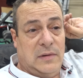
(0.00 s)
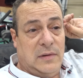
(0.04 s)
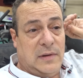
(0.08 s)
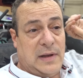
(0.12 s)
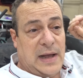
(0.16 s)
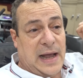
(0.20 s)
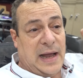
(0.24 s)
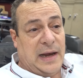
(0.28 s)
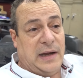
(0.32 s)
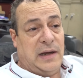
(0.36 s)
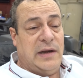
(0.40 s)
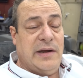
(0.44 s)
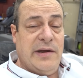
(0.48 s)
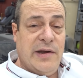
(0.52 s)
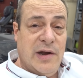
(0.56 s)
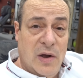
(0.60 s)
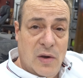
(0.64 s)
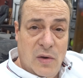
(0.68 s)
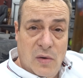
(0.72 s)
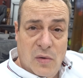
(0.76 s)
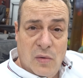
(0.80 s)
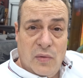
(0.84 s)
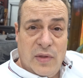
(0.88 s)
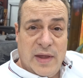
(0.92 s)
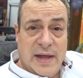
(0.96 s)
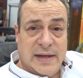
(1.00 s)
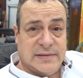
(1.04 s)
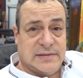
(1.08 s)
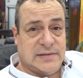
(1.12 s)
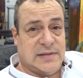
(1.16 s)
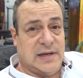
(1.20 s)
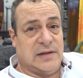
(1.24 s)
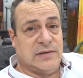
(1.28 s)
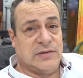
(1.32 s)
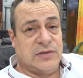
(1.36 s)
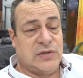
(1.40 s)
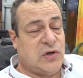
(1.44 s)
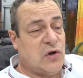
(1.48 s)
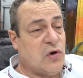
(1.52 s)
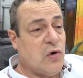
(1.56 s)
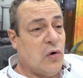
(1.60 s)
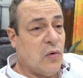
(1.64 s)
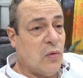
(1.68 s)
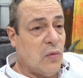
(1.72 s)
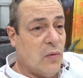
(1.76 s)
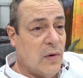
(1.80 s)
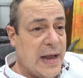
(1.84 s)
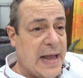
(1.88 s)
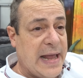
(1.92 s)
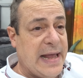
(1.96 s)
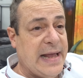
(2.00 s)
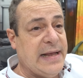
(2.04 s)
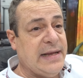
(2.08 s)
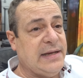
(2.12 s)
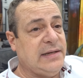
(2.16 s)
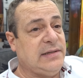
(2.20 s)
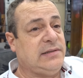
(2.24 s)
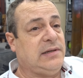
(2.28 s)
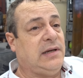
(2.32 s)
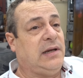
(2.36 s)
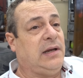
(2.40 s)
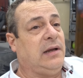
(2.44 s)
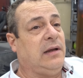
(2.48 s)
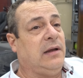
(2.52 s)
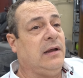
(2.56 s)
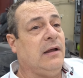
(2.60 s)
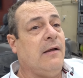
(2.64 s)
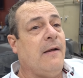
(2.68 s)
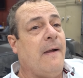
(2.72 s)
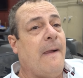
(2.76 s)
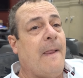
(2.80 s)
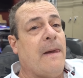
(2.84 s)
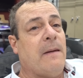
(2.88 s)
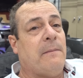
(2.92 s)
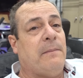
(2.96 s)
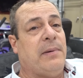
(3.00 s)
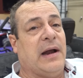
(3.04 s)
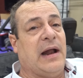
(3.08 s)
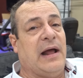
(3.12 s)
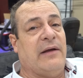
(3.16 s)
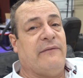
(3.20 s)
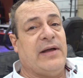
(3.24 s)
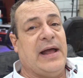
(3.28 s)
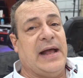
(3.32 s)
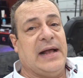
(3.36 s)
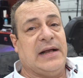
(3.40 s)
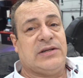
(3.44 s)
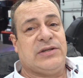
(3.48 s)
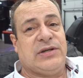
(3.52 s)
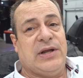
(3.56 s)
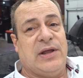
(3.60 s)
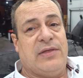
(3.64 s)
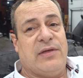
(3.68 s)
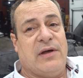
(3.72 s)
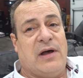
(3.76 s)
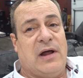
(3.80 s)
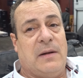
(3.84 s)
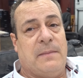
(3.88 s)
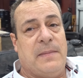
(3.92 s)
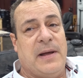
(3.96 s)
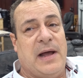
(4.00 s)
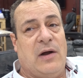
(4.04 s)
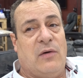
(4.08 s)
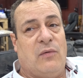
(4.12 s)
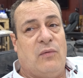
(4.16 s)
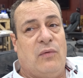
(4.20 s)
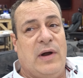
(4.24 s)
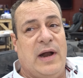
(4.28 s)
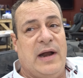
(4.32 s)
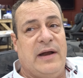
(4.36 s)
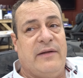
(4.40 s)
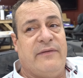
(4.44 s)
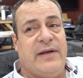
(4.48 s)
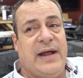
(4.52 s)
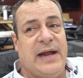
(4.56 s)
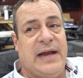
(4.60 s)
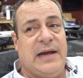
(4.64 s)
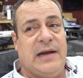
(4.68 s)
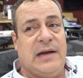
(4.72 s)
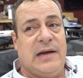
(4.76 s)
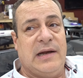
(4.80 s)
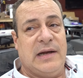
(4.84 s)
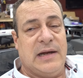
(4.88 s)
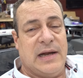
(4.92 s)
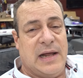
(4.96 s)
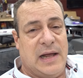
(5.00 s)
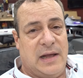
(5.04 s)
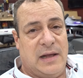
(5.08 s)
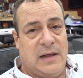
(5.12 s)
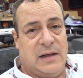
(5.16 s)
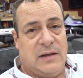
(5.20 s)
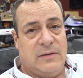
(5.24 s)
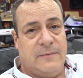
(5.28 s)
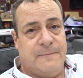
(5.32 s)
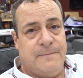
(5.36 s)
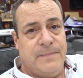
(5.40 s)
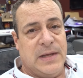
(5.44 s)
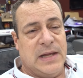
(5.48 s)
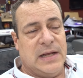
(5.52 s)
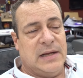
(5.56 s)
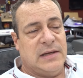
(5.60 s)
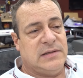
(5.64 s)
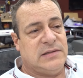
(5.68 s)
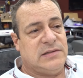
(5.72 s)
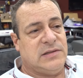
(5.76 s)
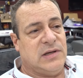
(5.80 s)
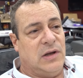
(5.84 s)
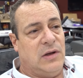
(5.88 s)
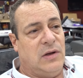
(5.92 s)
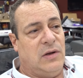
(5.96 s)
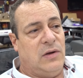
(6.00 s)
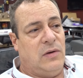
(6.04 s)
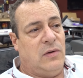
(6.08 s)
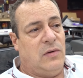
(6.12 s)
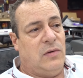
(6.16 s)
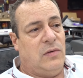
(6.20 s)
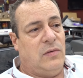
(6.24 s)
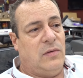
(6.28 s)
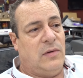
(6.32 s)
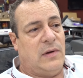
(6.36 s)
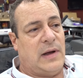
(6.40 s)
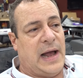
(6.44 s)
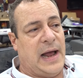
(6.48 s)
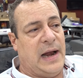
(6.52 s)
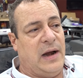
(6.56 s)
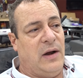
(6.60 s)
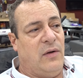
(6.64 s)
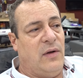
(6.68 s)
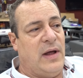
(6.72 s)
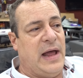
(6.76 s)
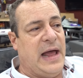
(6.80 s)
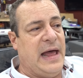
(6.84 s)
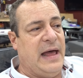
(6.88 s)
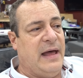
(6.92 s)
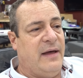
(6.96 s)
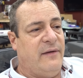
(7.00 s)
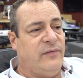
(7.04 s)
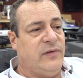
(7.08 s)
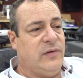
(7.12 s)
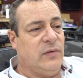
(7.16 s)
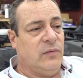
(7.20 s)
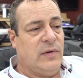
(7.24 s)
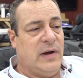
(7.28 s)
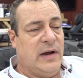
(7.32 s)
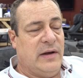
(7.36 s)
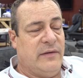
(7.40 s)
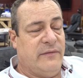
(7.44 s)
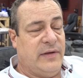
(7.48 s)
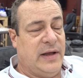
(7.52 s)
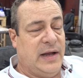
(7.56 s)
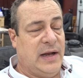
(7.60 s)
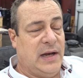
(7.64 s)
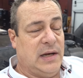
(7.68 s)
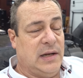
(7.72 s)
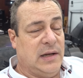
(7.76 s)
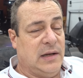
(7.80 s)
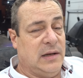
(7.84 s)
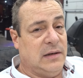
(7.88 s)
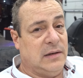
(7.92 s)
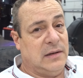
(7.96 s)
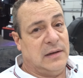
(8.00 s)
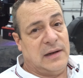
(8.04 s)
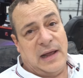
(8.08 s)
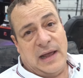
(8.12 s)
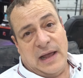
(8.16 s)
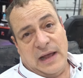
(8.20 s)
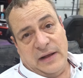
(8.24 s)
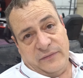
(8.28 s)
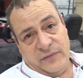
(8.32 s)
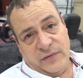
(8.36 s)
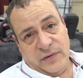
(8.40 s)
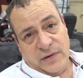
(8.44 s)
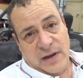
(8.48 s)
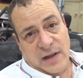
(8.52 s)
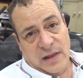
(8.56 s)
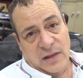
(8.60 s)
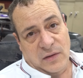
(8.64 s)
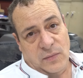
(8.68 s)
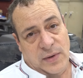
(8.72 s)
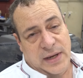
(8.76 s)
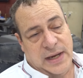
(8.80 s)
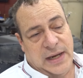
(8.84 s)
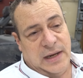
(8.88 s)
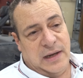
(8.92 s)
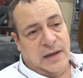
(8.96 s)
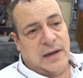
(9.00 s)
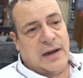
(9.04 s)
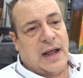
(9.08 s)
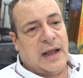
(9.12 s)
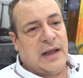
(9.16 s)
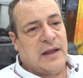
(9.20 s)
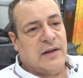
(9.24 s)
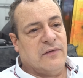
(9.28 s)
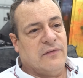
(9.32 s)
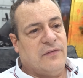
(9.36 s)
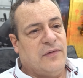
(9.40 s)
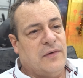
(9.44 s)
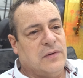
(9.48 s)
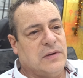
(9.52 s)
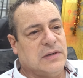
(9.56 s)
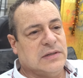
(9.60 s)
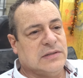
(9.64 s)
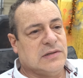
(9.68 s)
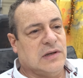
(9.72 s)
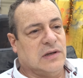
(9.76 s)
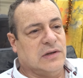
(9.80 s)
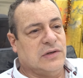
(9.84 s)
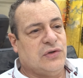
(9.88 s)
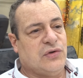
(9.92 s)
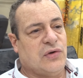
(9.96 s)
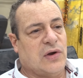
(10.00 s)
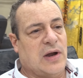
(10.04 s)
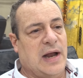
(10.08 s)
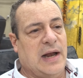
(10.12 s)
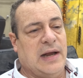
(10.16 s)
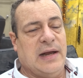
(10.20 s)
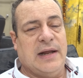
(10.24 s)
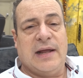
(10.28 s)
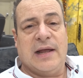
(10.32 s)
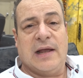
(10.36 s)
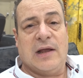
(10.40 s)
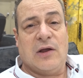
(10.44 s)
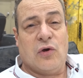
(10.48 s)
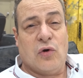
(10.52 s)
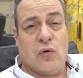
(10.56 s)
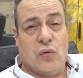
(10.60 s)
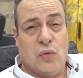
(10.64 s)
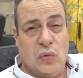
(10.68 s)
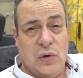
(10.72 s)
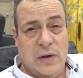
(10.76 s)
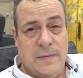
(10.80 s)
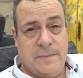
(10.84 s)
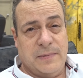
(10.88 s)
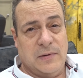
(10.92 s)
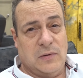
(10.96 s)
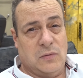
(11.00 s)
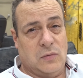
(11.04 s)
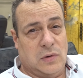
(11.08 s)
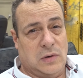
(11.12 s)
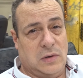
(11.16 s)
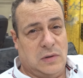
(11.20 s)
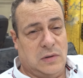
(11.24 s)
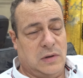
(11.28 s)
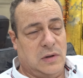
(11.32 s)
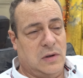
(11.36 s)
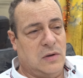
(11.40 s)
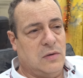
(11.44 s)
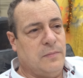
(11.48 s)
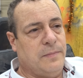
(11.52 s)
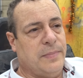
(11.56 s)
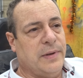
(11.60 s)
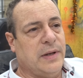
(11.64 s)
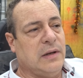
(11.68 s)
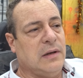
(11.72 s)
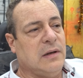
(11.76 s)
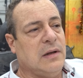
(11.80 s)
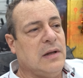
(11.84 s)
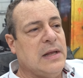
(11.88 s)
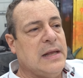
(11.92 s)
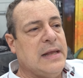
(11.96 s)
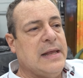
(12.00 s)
I know that sounds crazy, but I've actually thought about renovating it now so I don't have to renovate it after Halloween. I can focus on trying to get Creepy World open.